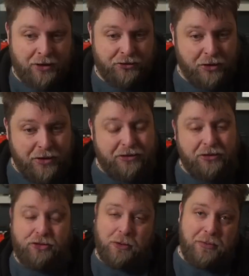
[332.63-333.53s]
So this is
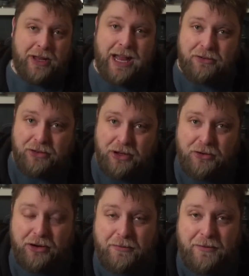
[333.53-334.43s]
something else that
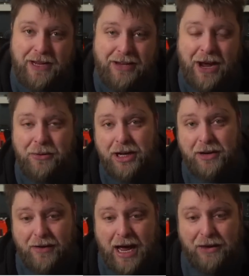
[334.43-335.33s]
could affect how your
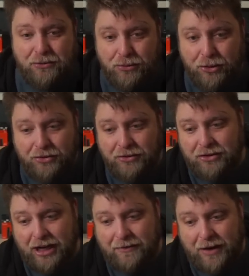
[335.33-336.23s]
device runs.
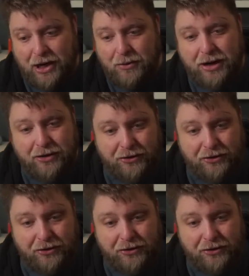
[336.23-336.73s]
And if I go across